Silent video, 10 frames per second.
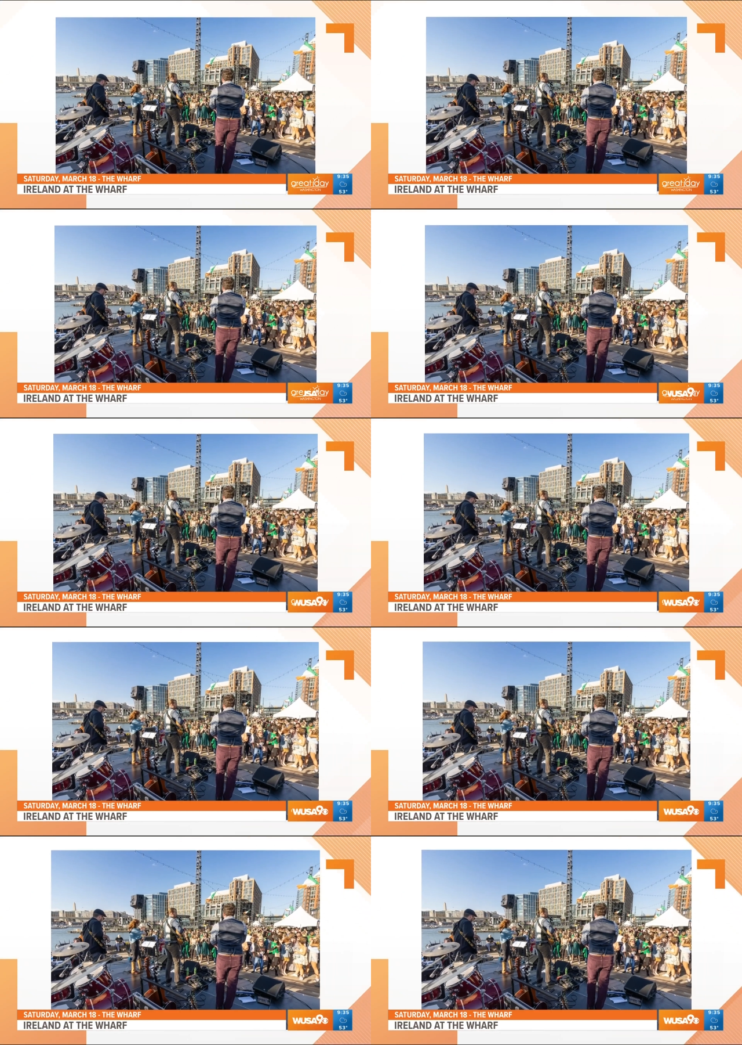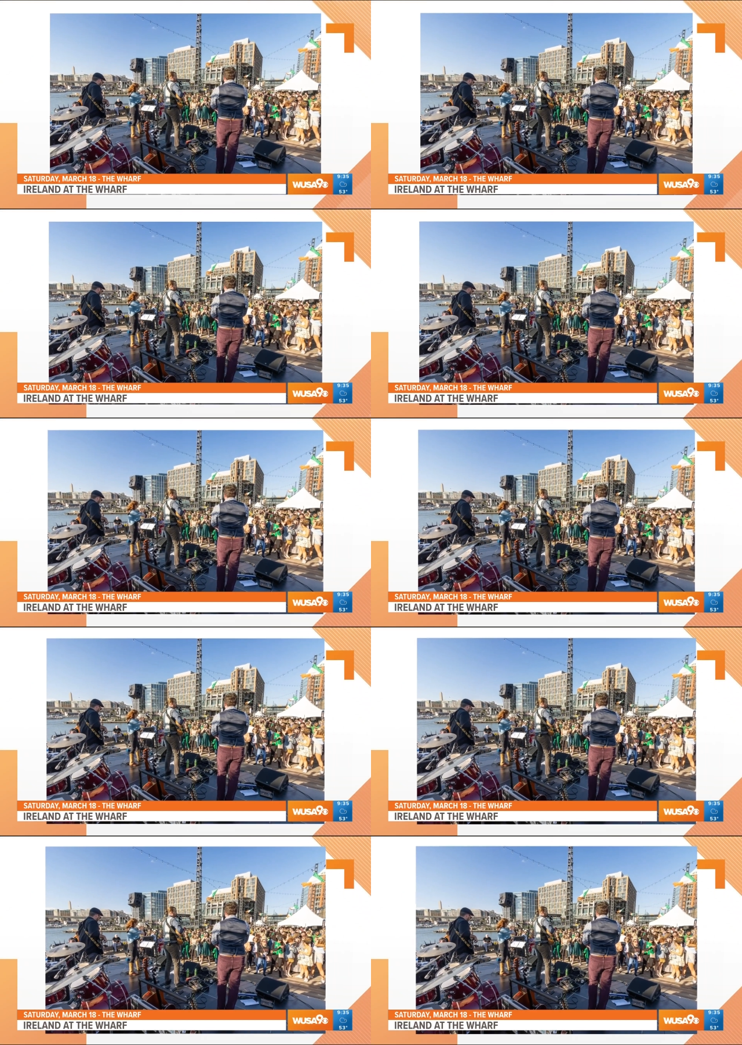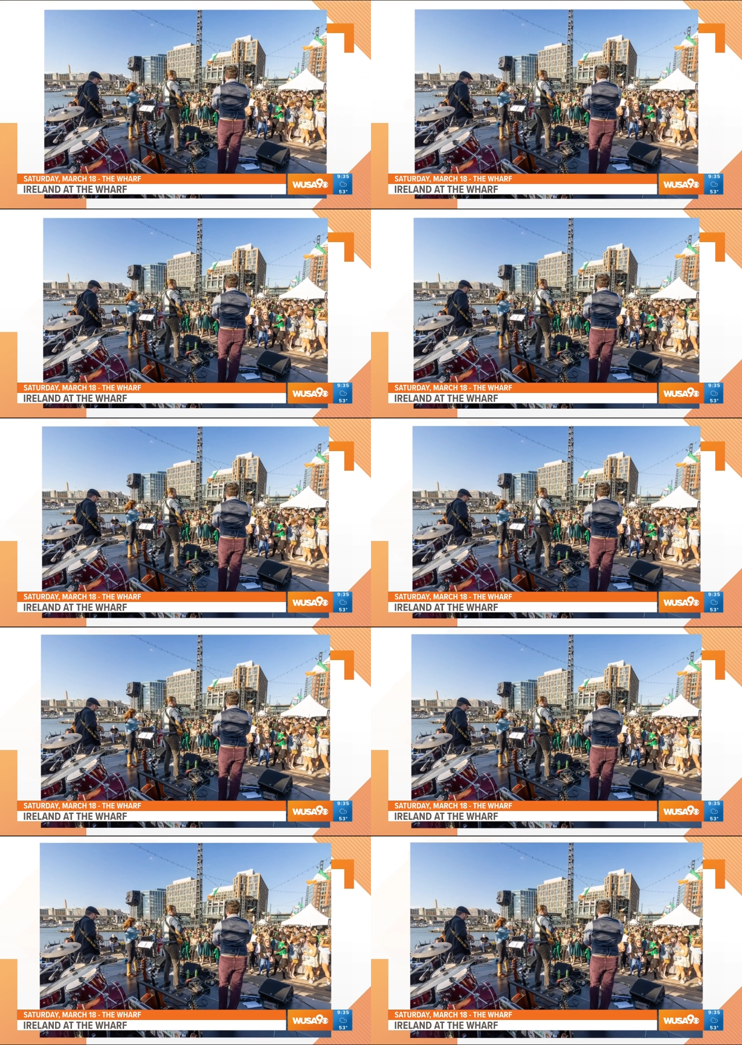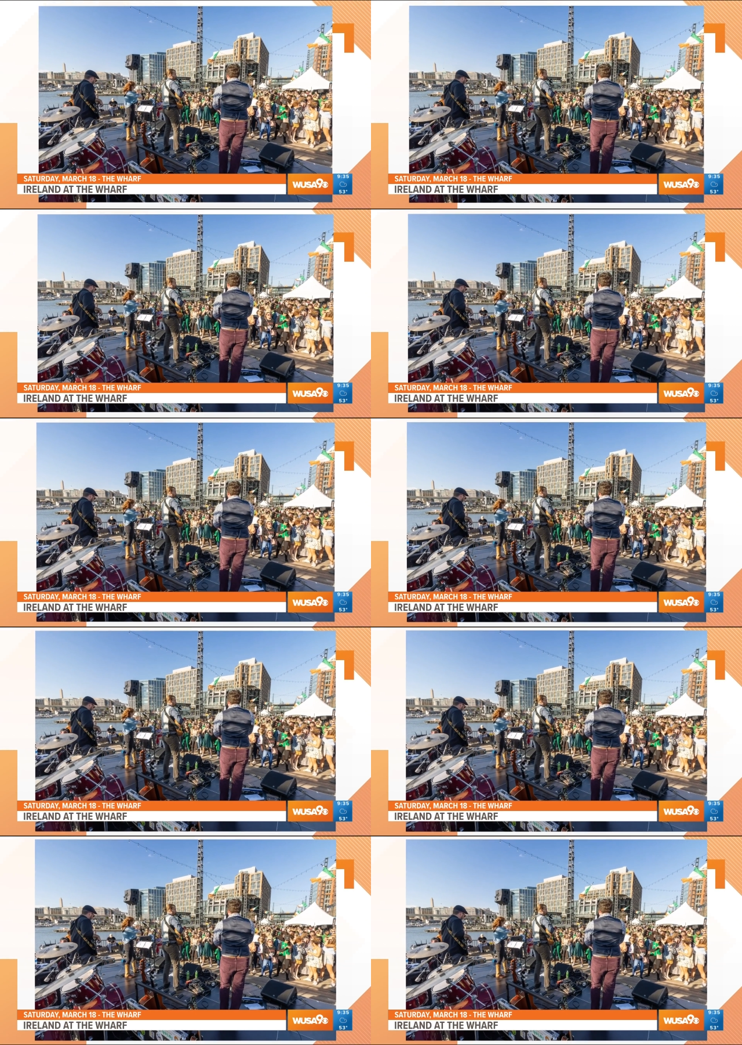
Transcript: Nobody's mouth can be seen.